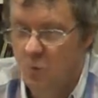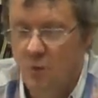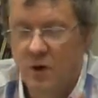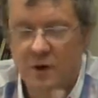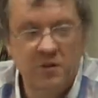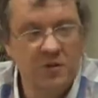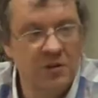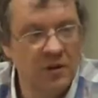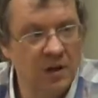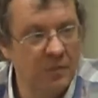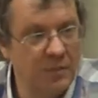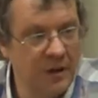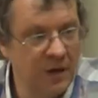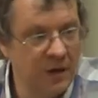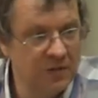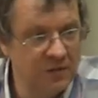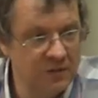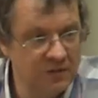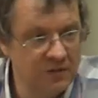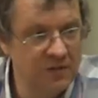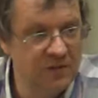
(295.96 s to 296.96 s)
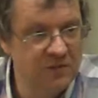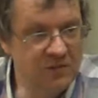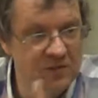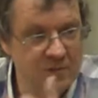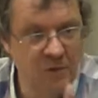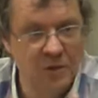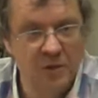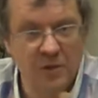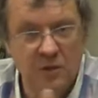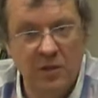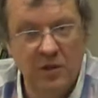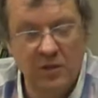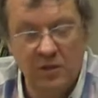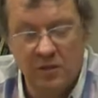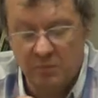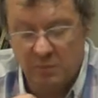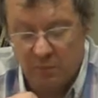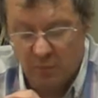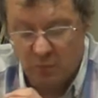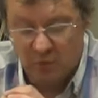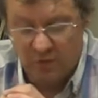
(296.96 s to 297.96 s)
wondering about the system and the thing
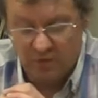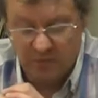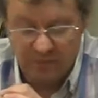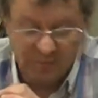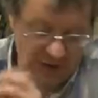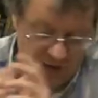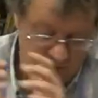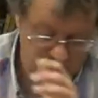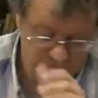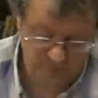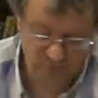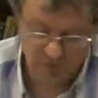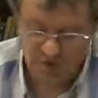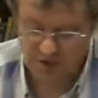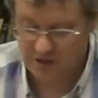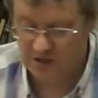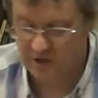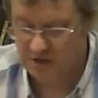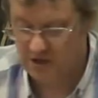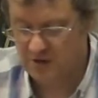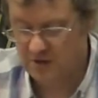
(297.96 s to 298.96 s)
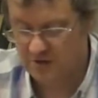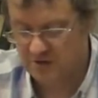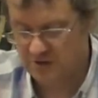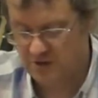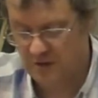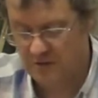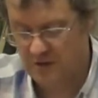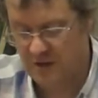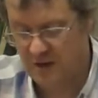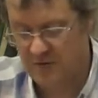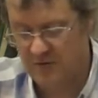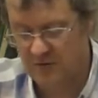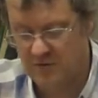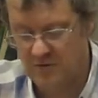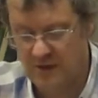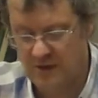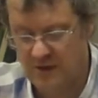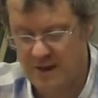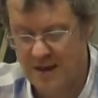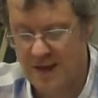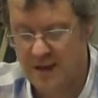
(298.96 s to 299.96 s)
that brought them there. Unfortunately, they don't have
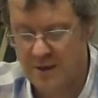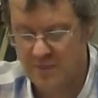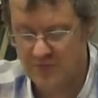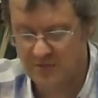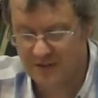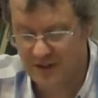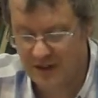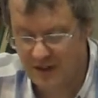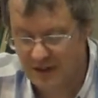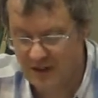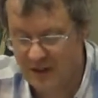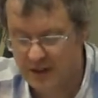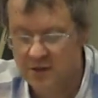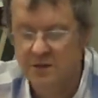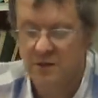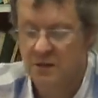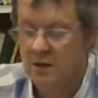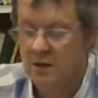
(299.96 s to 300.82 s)
their names to hand.